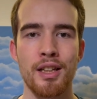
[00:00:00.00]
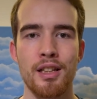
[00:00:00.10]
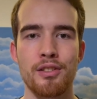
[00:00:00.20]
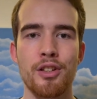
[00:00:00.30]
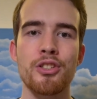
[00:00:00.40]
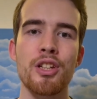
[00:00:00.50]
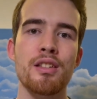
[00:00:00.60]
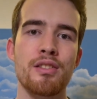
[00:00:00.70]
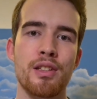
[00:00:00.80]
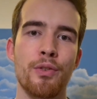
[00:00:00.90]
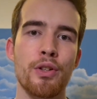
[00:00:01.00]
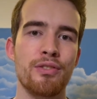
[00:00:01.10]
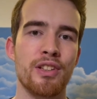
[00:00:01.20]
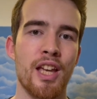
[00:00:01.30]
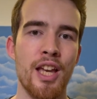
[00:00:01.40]
is not just
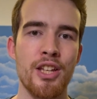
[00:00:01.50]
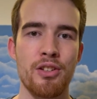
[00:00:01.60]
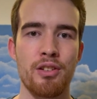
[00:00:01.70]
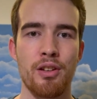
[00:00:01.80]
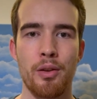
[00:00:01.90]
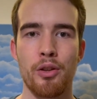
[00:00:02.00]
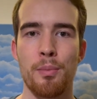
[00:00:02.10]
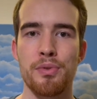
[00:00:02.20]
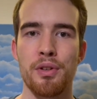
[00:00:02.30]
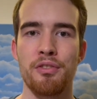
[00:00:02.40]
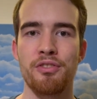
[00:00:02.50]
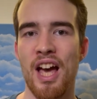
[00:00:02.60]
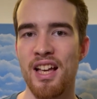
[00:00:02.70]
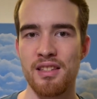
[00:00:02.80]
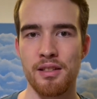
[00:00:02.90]
diversification in terms of
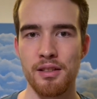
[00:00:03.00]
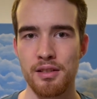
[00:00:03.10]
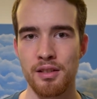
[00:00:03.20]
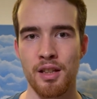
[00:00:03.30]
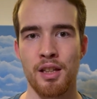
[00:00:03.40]
assets,